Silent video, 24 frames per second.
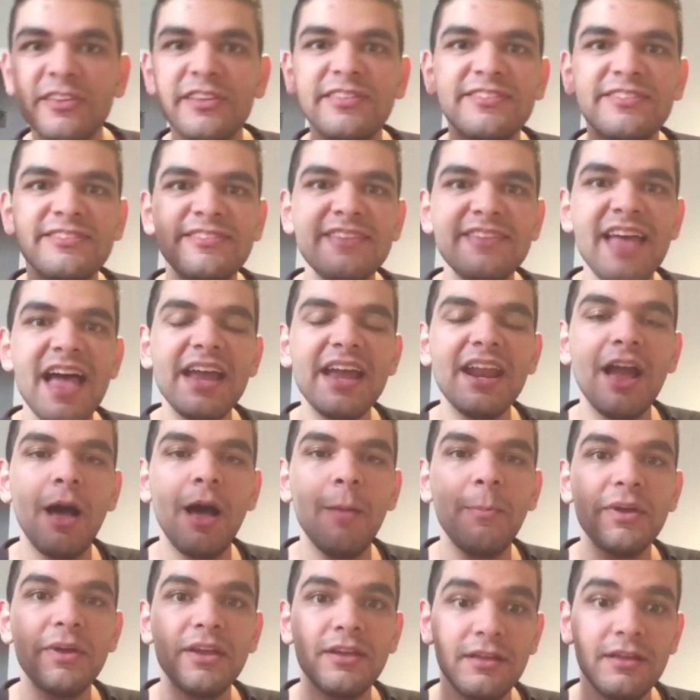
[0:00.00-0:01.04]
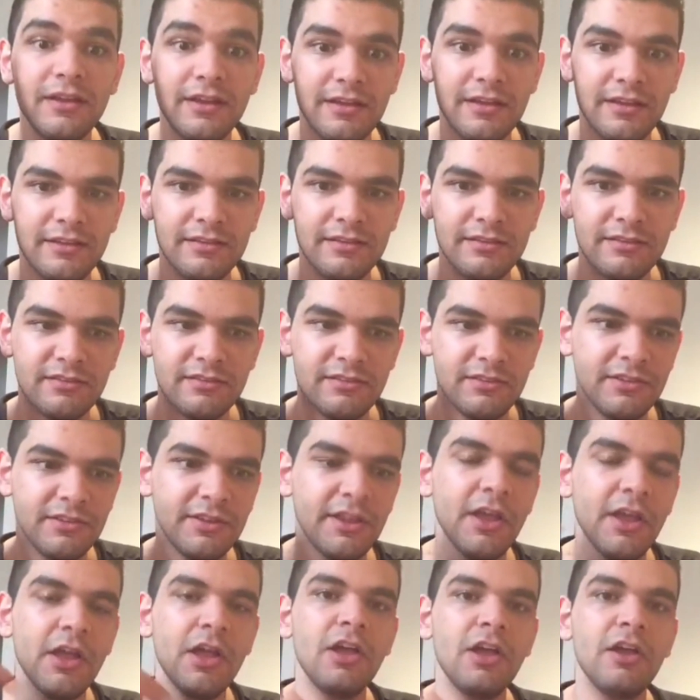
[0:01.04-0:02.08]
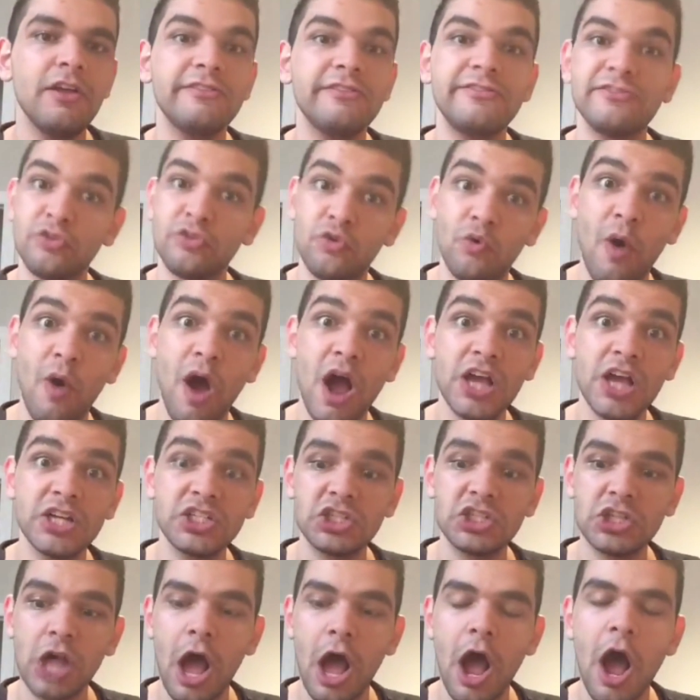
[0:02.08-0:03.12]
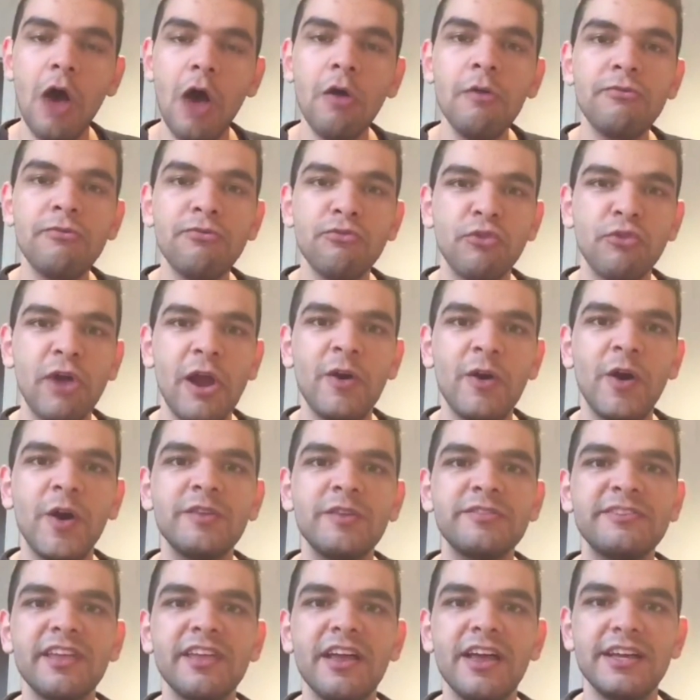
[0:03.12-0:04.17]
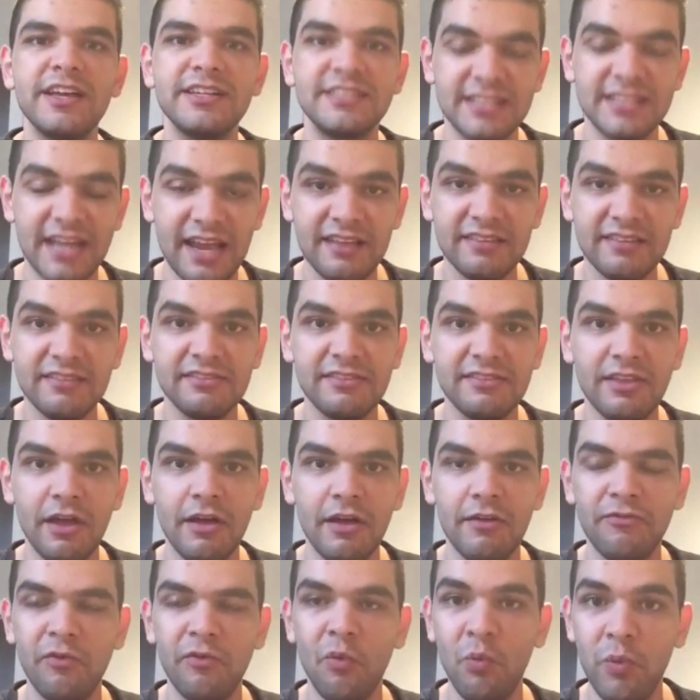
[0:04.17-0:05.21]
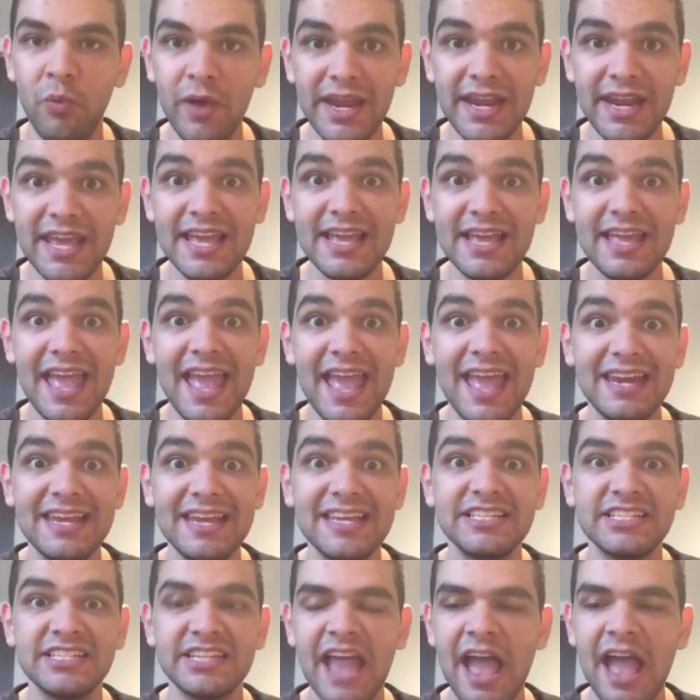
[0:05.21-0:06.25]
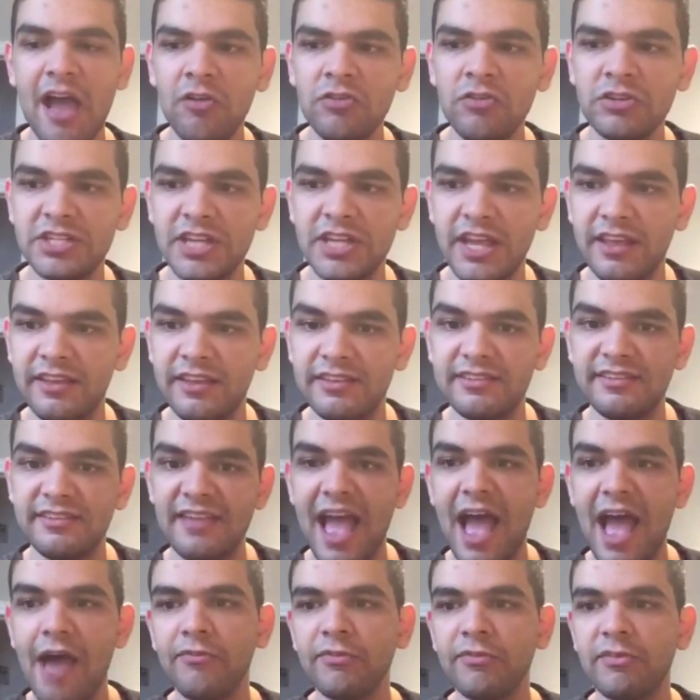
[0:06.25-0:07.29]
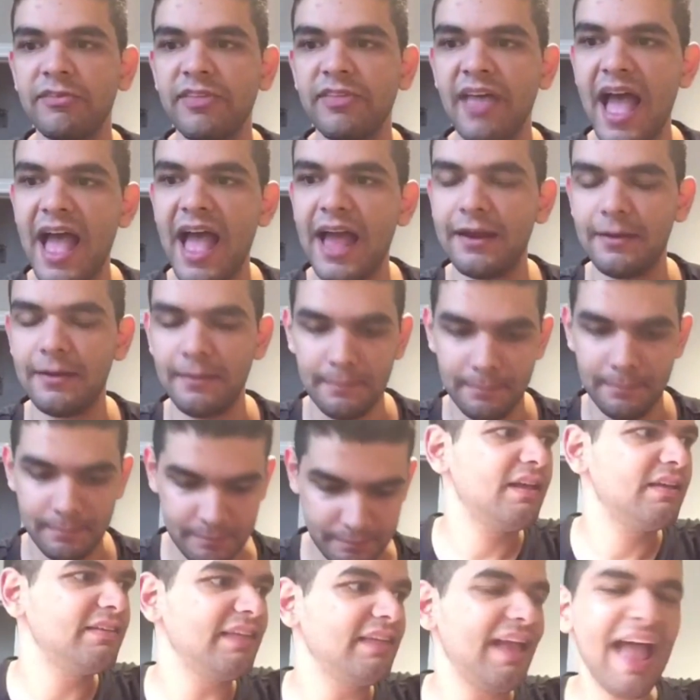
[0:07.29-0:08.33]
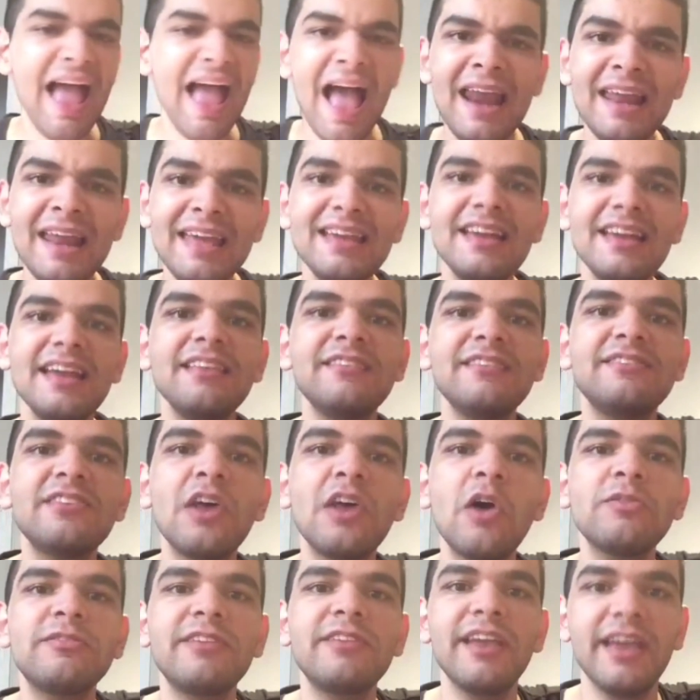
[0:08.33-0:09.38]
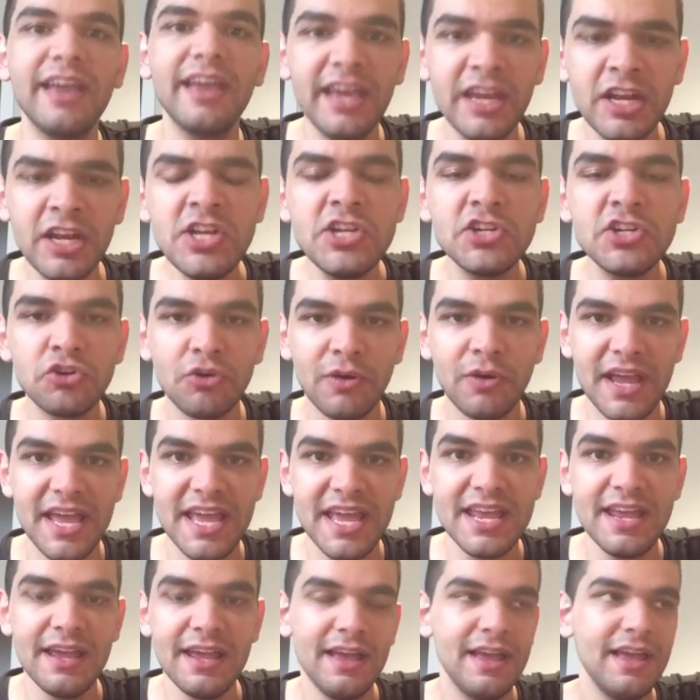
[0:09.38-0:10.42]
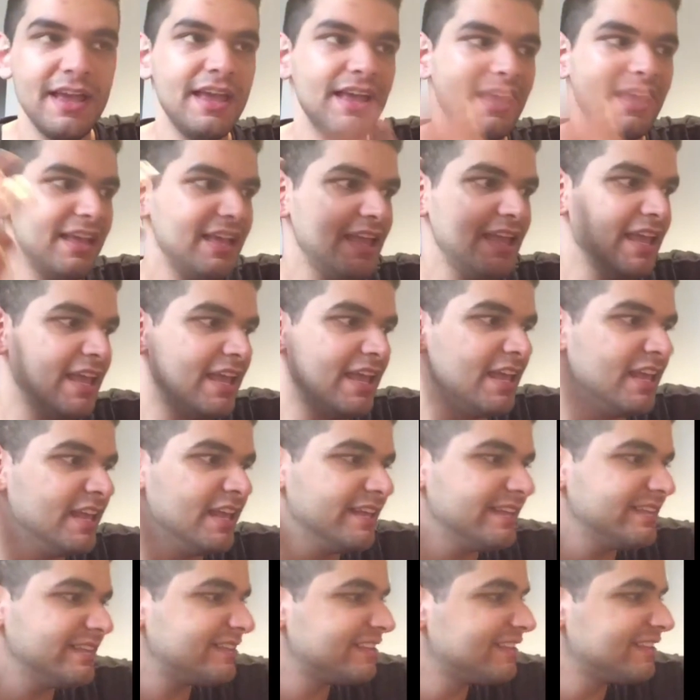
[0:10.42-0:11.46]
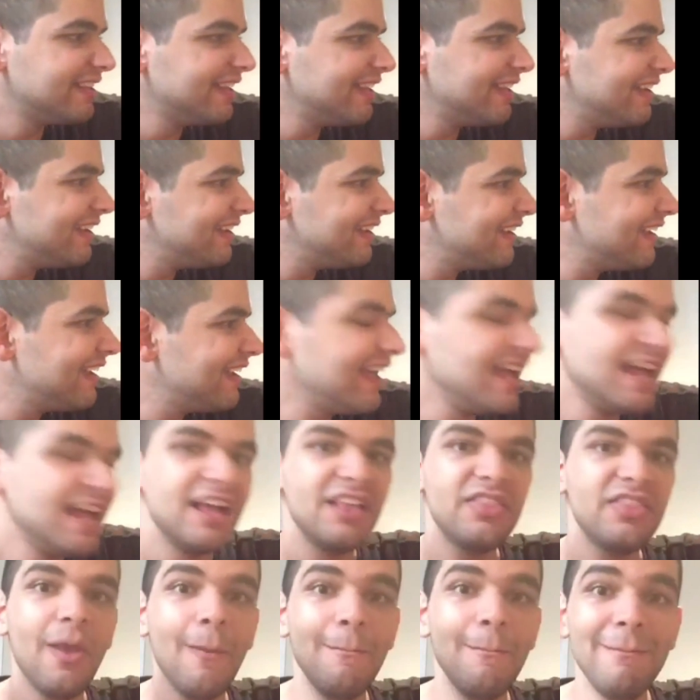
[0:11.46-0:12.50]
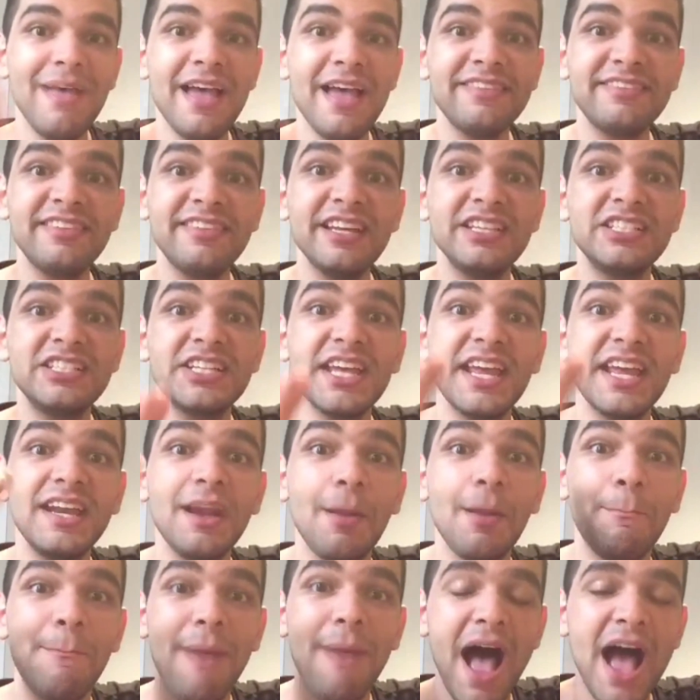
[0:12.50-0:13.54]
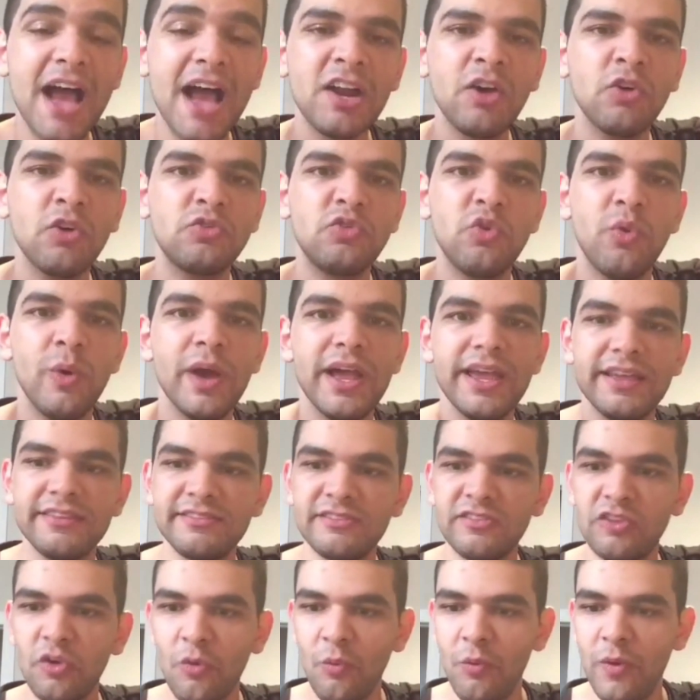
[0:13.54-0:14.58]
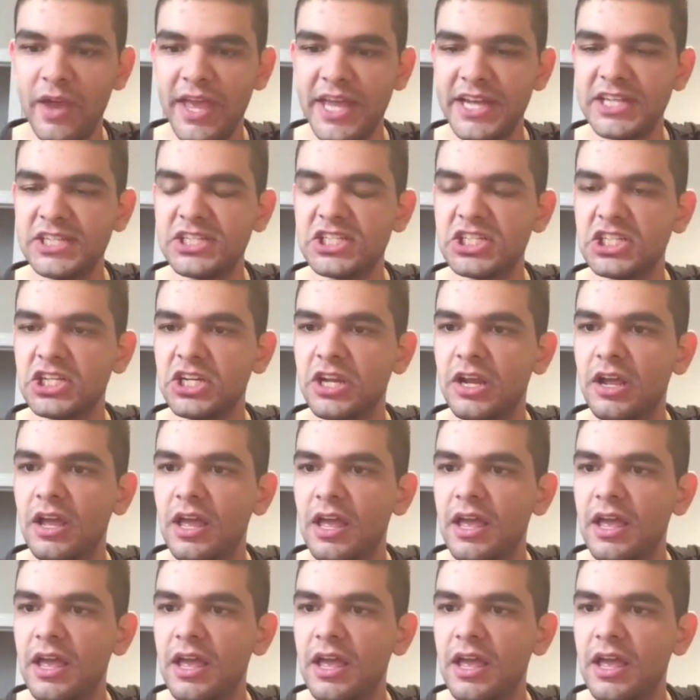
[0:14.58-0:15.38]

a setup to squash all of Rero's chances of winning any challenges after that. Adding insult to injury is the message in the bottle twist, which,